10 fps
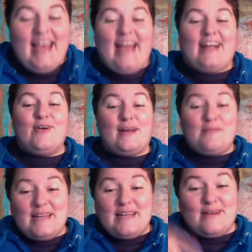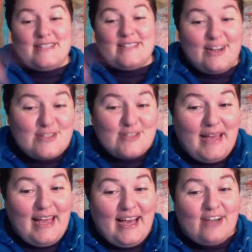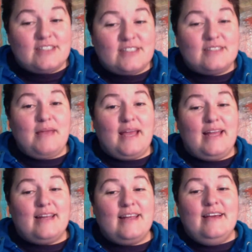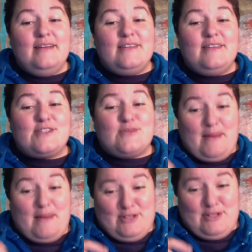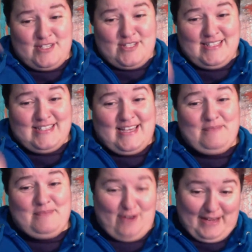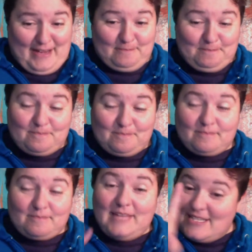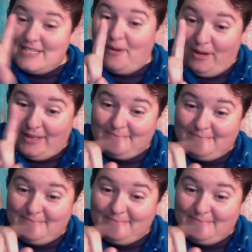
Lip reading: And going up and down the stairs of my house made the sweet baby Jesus inside me cry. That was day 1.